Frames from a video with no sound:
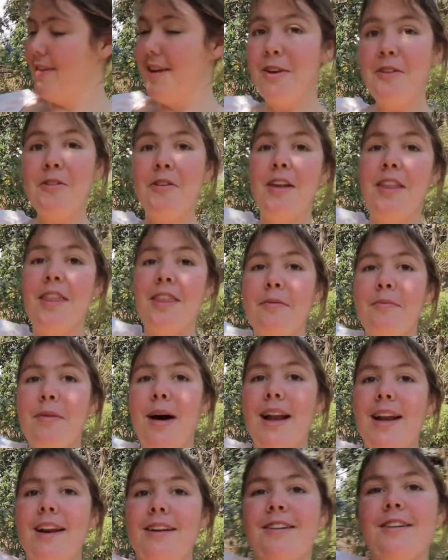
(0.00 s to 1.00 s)
with
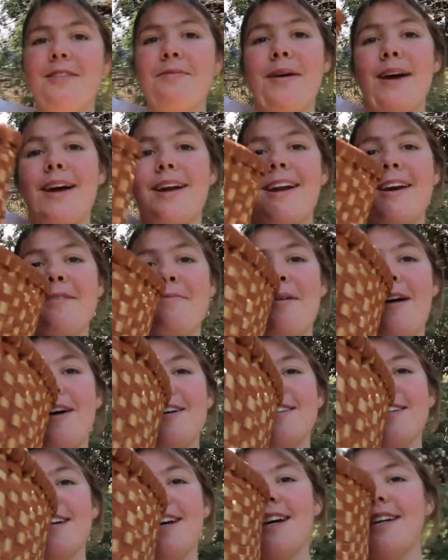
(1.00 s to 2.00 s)
my little picnic
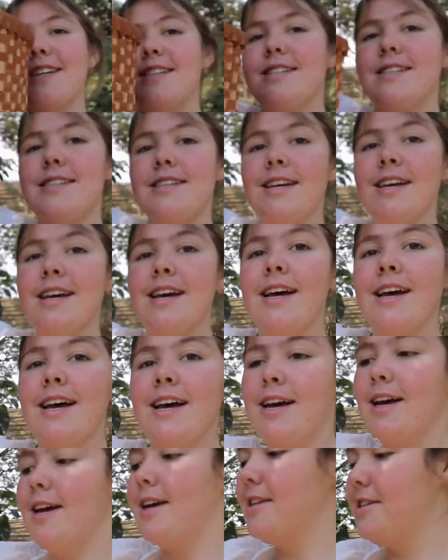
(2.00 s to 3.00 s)
baskets
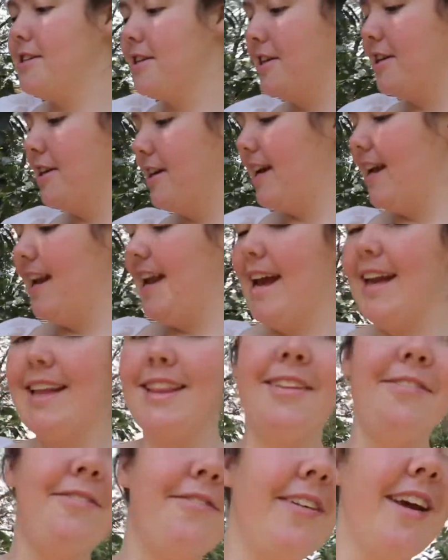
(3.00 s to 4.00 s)
to collect
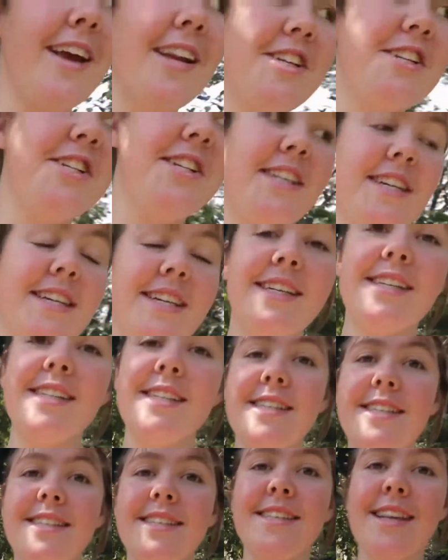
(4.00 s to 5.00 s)
the
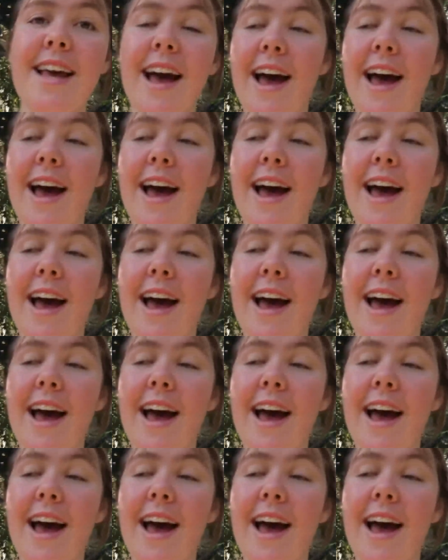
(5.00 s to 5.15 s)
veggies.